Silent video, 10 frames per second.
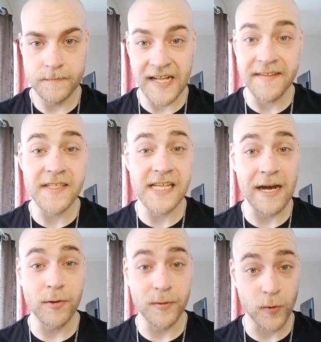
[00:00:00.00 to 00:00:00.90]
That is
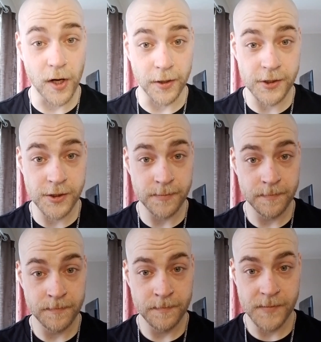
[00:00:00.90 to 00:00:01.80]
how it works.
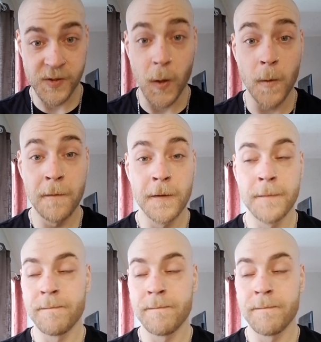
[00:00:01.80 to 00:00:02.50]
So